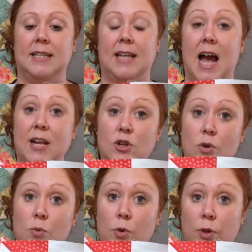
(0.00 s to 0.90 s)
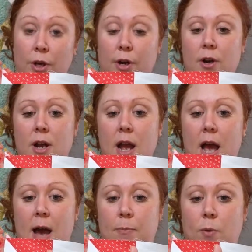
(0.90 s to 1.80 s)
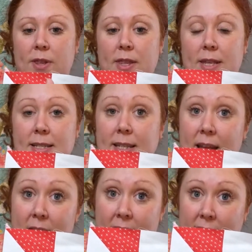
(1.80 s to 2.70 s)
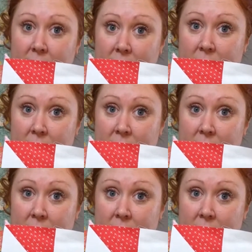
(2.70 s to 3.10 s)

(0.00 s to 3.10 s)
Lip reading: line your ruler up with this line